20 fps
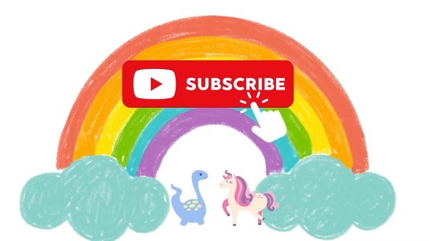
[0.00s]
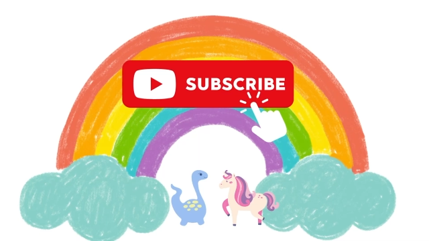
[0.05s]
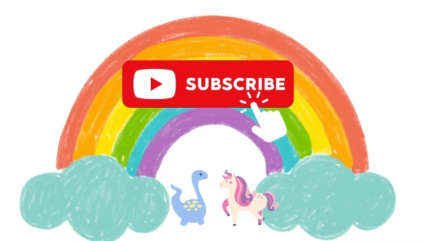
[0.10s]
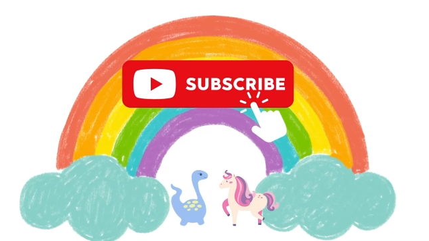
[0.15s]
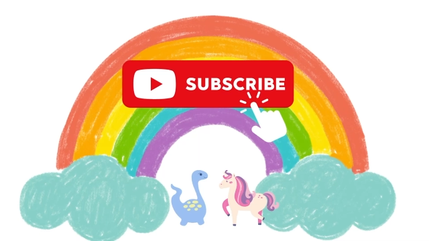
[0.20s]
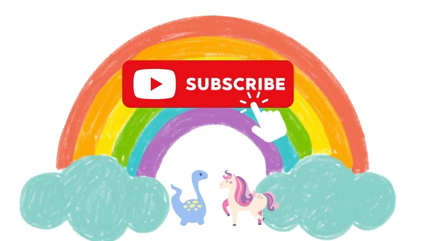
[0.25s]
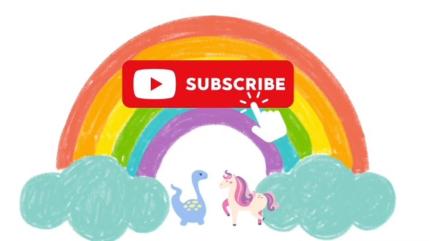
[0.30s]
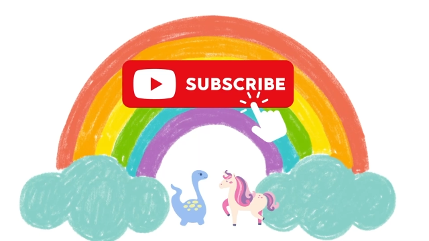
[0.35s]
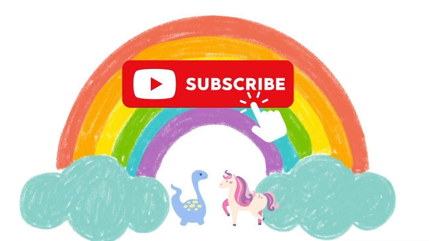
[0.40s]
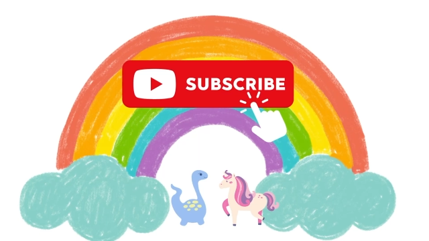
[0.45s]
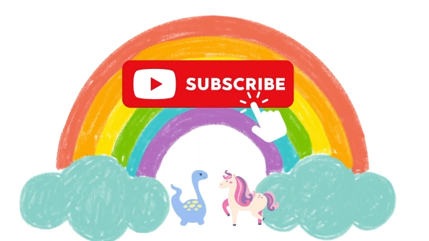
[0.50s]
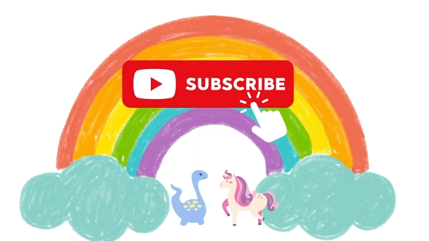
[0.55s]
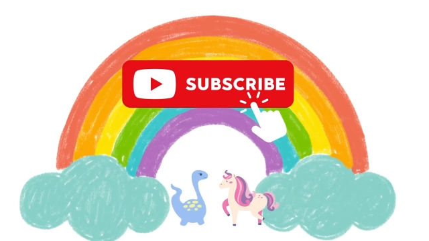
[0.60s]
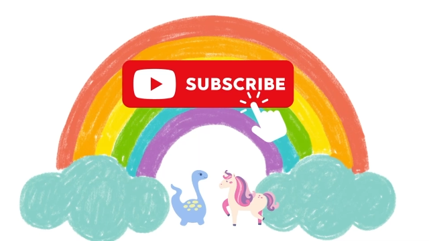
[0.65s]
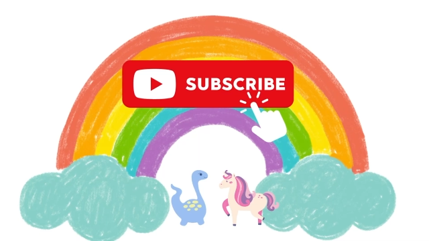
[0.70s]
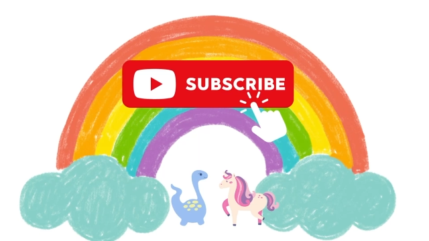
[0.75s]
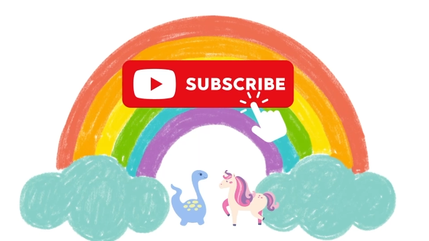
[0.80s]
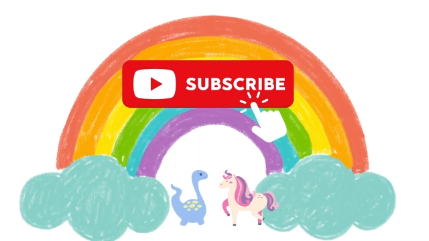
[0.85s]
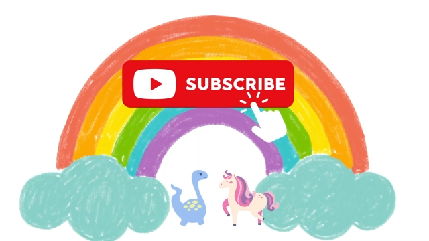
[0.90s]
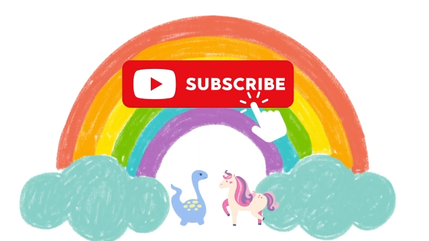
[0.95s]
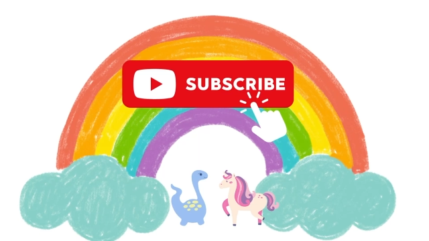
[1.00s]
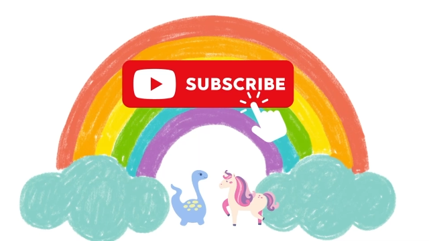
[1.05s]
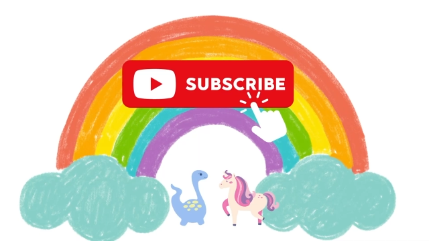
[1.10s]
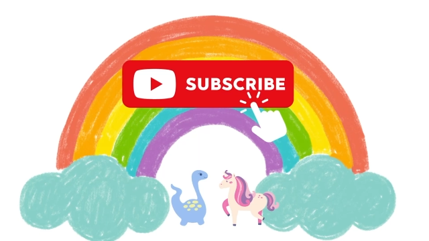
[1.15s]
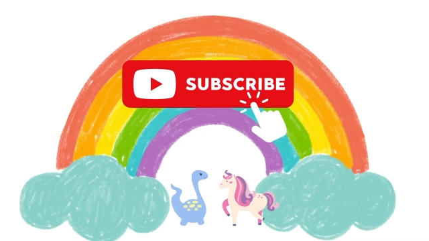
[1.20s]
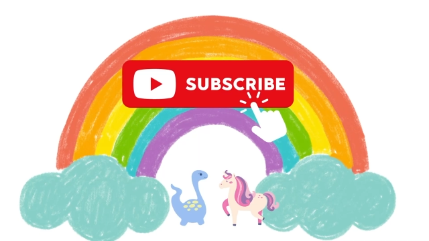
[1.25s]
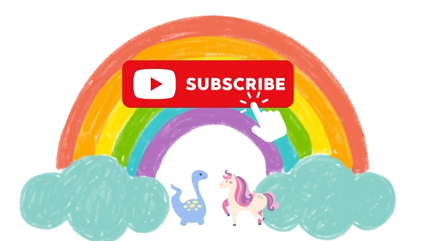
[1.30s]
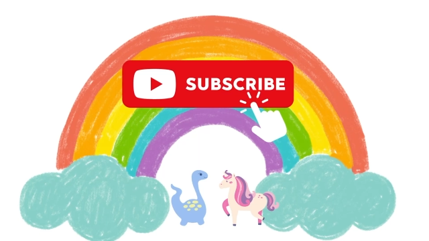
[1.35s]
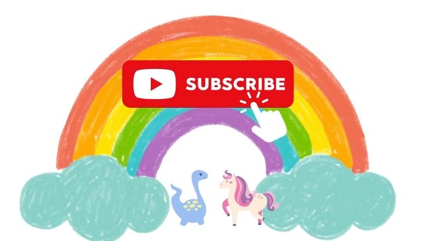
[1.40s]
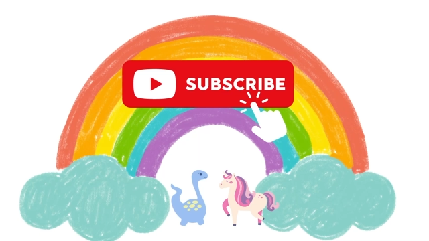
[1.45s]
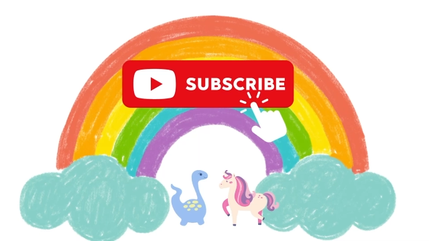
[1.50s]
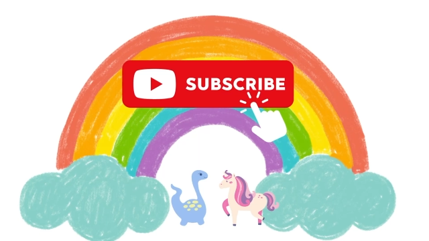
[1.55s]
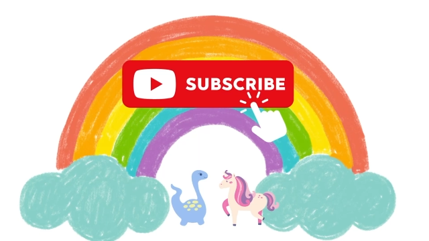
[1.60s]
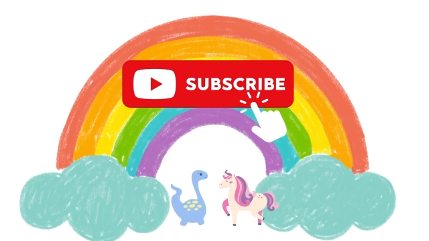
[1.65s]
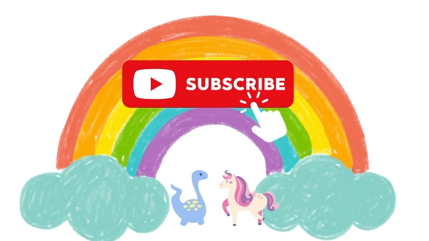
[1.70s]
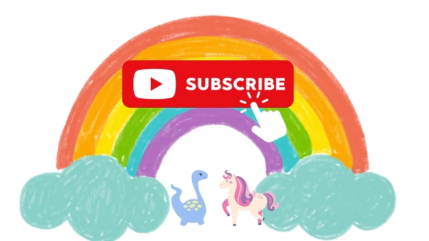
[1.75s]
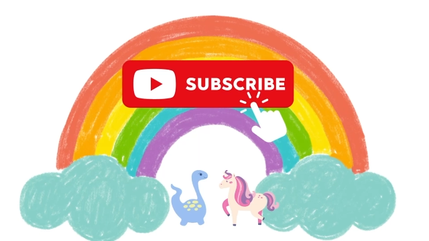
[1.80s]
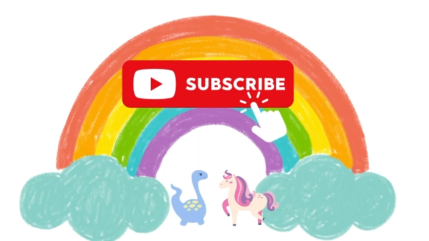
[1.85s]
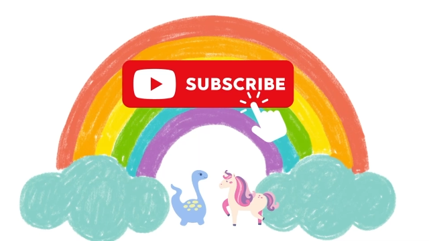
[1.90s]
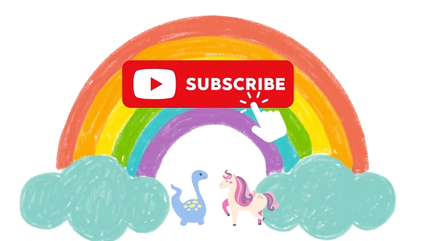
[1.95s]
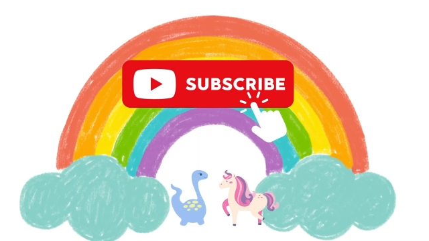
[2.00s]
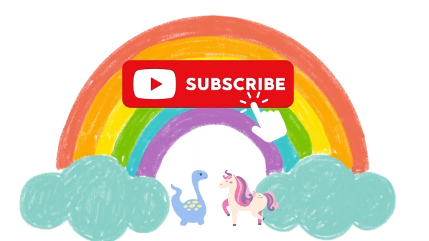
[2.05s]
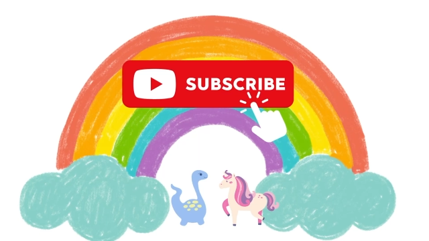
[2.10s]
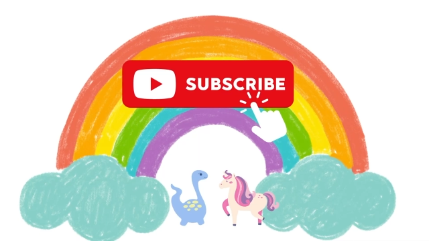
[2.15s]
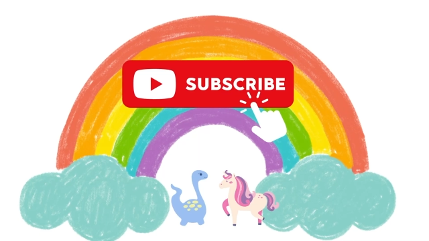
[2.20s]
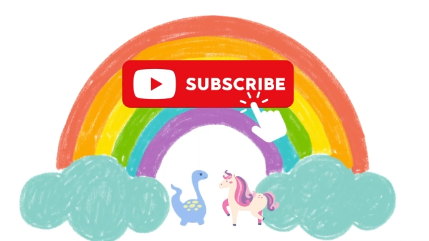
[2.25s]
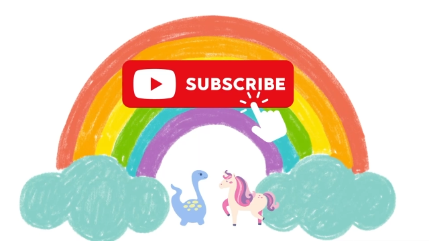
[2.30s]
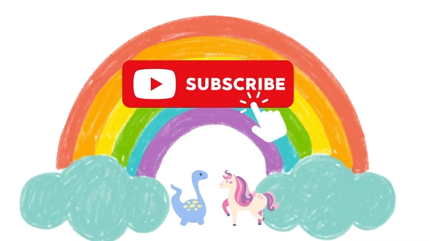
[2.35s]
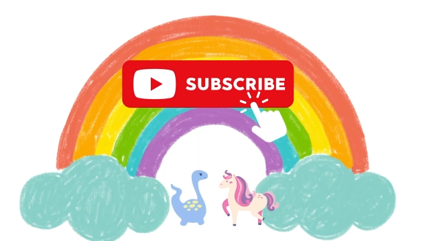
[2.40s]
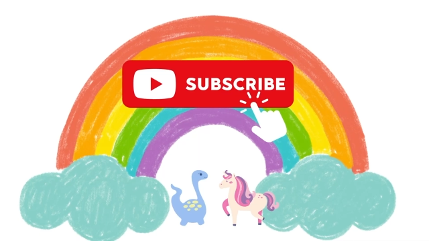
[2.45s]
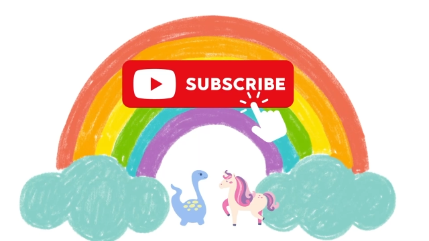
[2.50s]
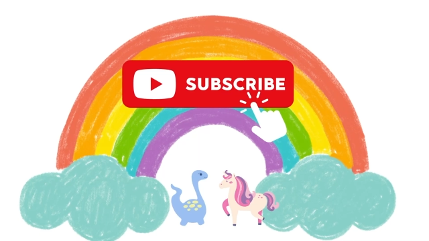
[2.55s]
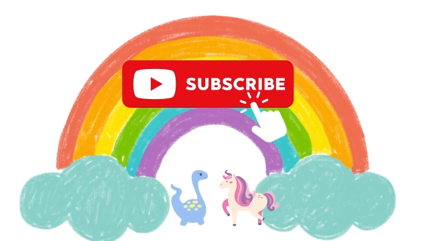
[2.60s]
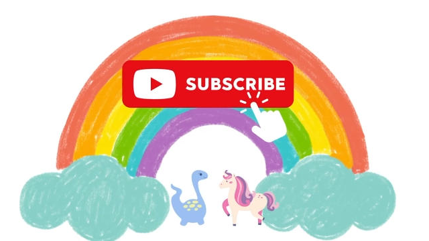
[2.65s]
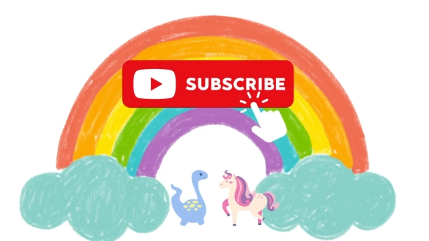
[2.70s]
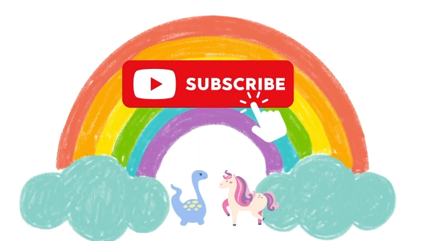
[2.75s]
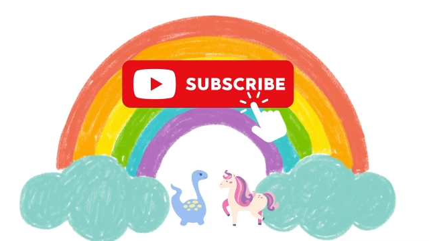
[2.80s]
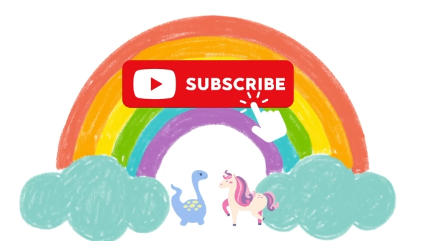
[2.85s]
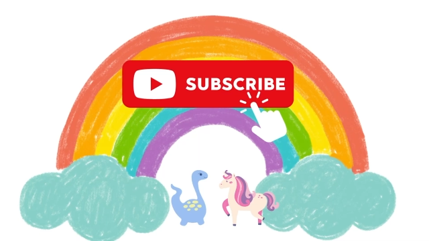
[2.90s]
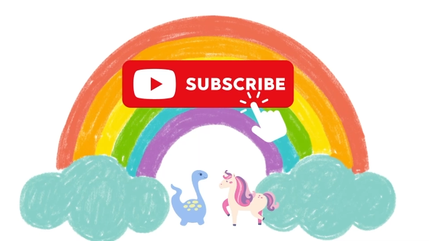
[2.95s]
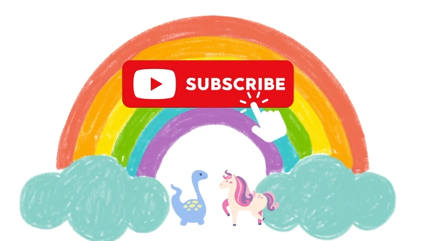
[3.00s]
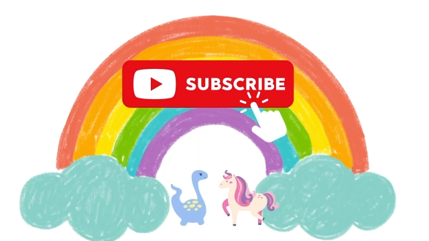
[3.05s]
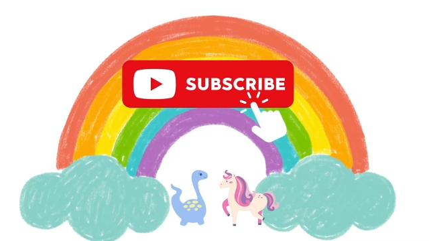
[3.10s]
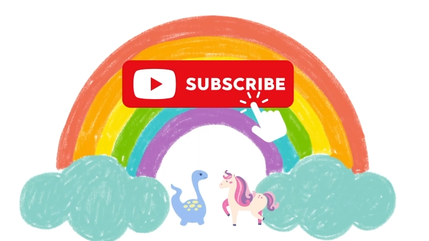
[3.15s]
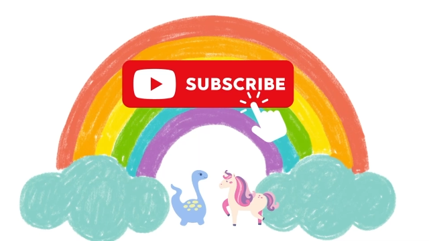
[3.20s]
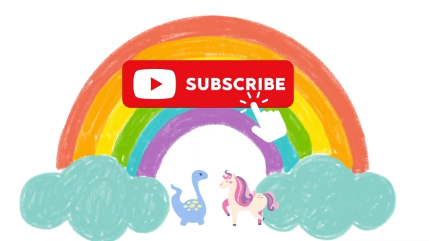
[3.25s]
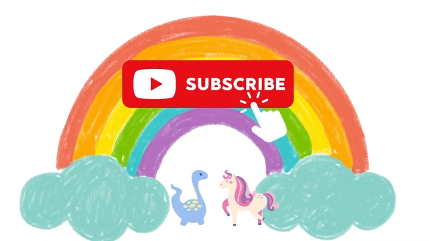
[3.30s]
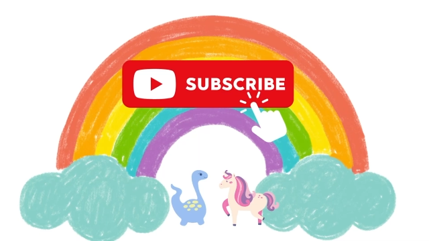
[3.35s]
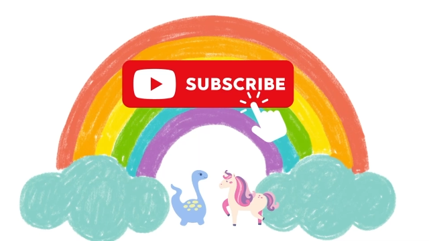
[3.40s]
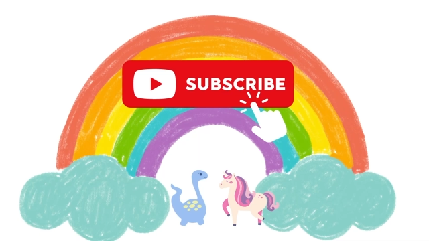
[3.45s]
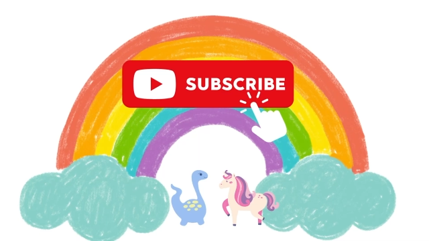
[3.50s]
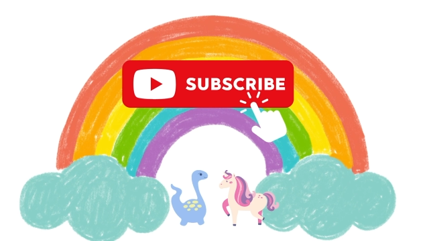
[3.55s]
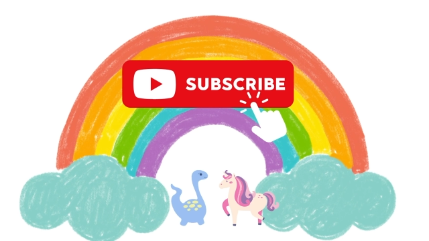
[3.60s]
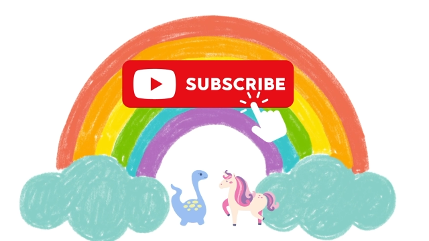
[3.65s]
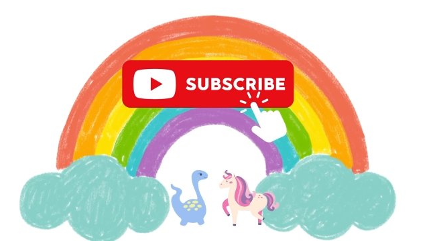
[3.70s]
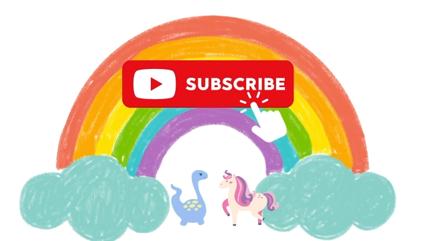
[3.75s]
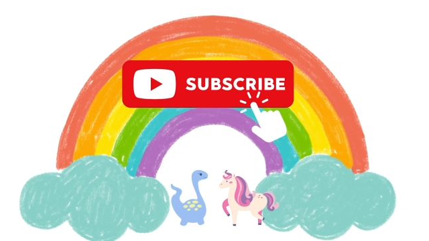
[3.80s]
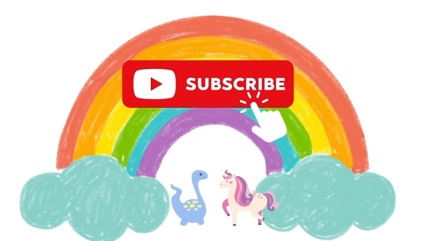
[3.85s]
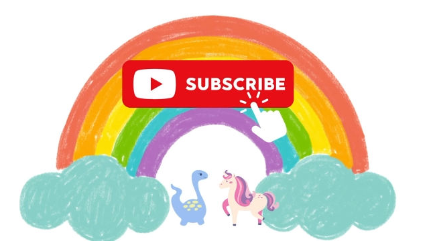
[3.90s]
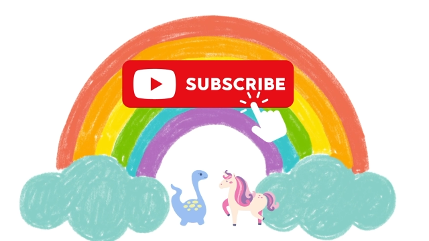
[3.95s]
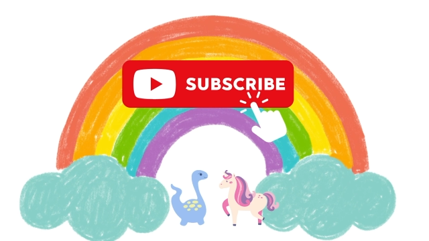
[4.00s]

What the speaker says: [unreadable: no face in view]